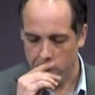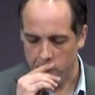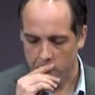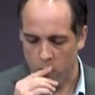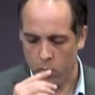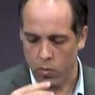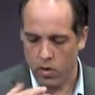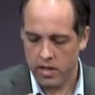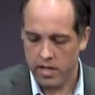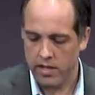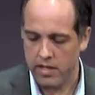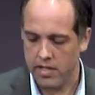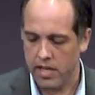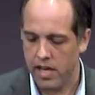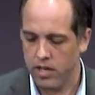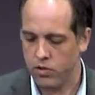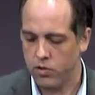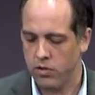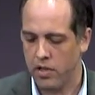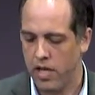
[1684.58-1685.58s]
We're
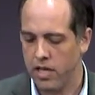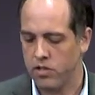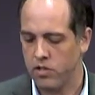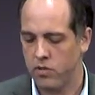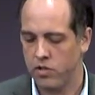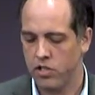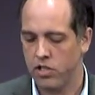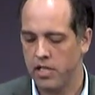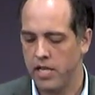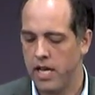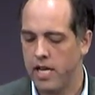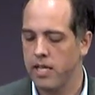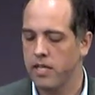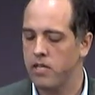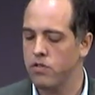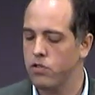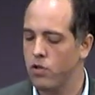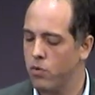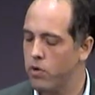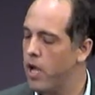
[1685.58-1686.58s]
contextualized Christianity,
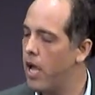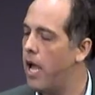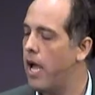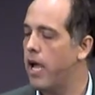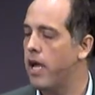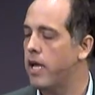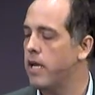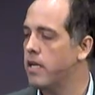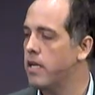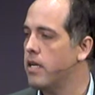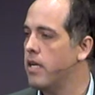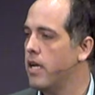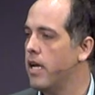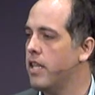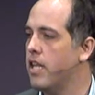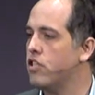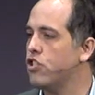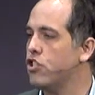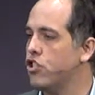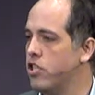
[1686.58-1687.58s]
that's okay. And
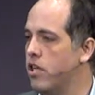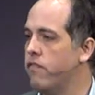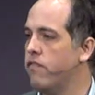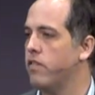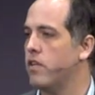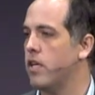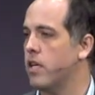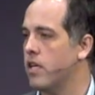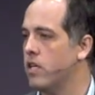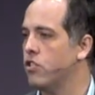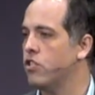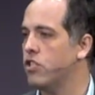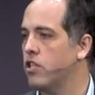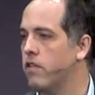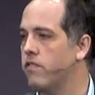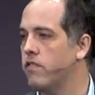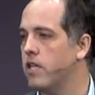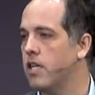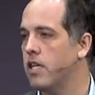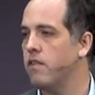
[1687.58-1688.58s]
that's shifting, it's
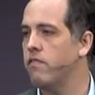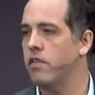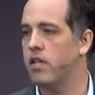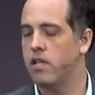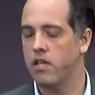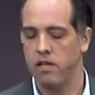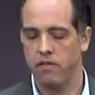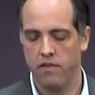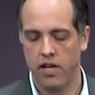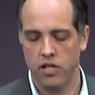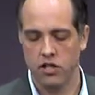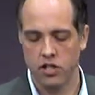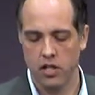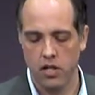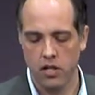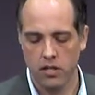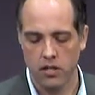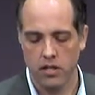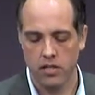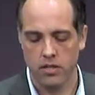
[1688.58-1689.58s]
shifting even in
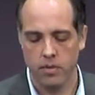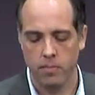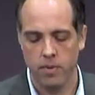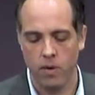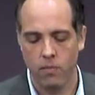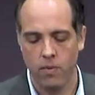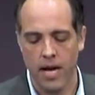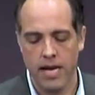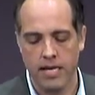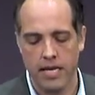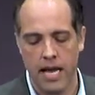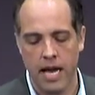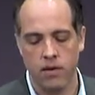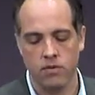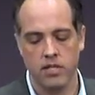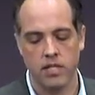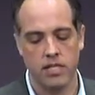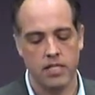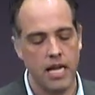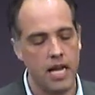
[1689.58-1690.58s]
evangelicalism. But right now,
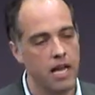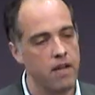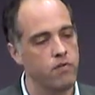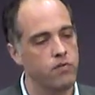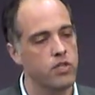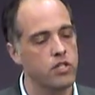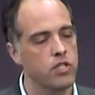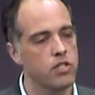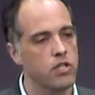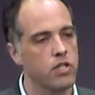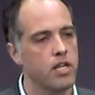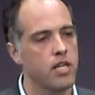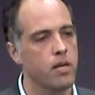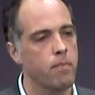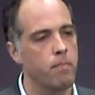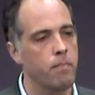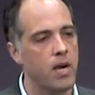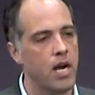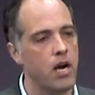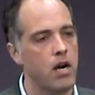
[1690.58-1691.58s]
today, if we just look at
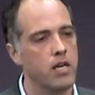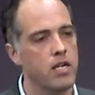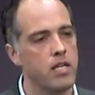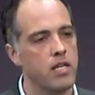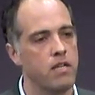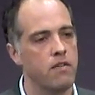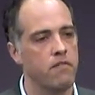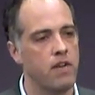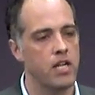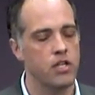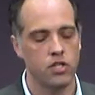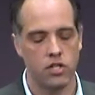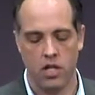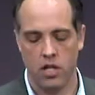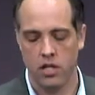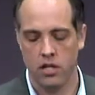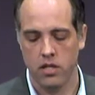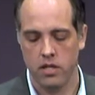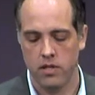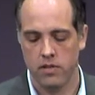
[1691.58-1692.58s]
American
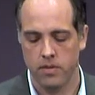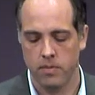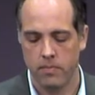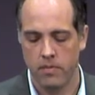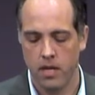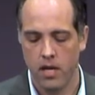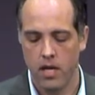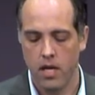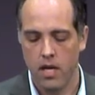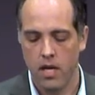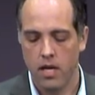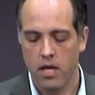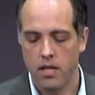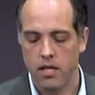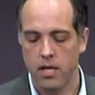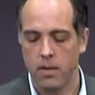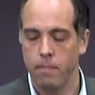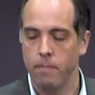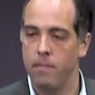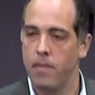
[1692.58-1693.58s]
evangelicalism,
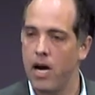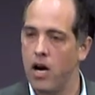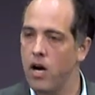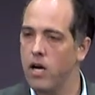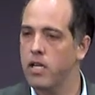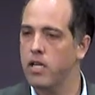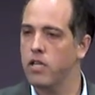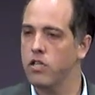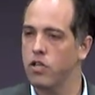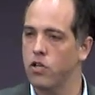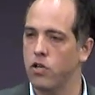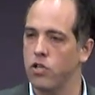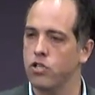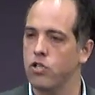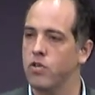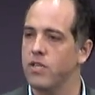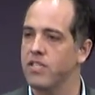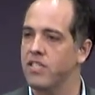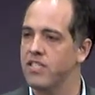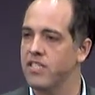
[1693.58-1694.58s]
the American
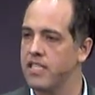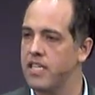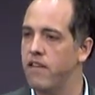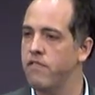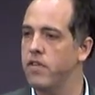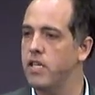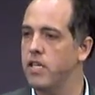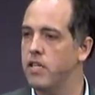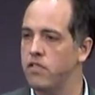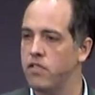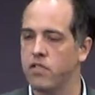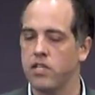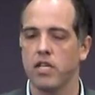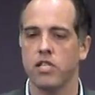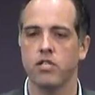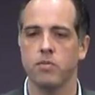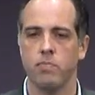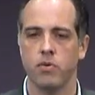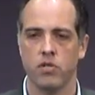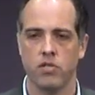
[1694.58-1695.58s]
culture is
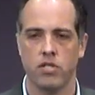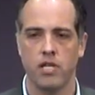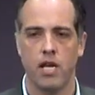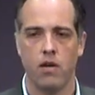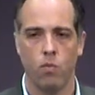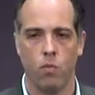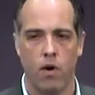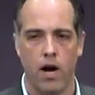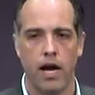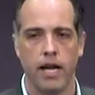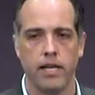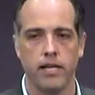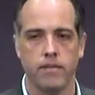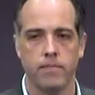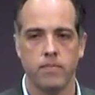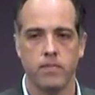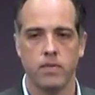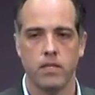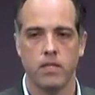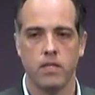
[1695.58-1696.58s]
seventy-six percent white.
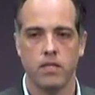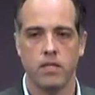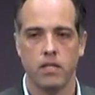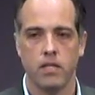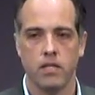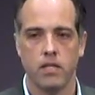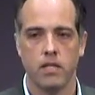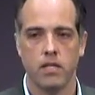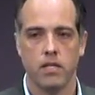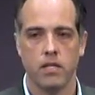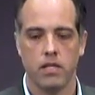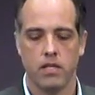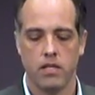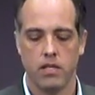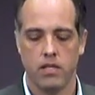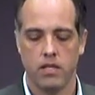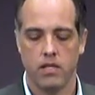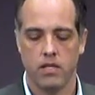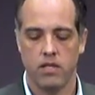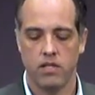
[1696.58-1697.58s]

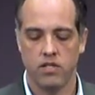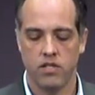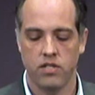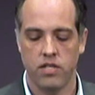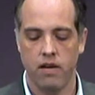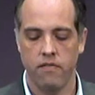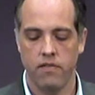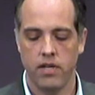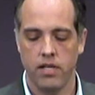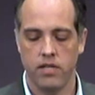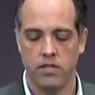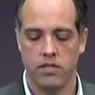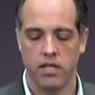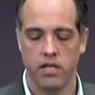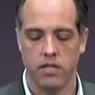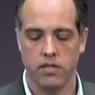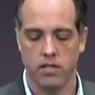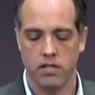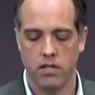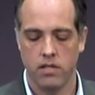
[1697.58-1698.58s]

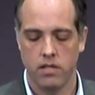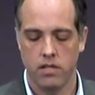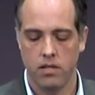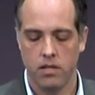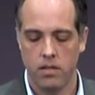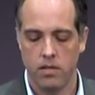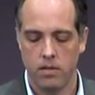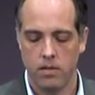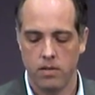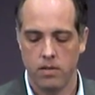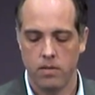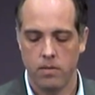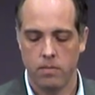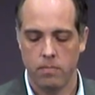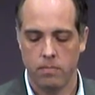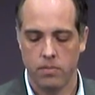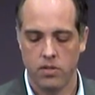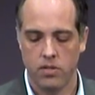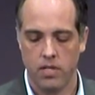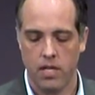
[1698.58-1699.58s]
seventy-six
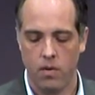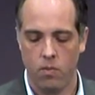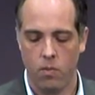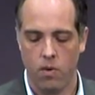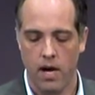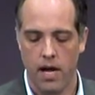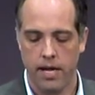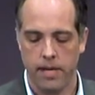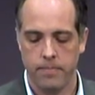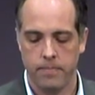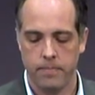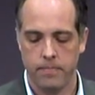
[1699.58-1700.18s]
percent white.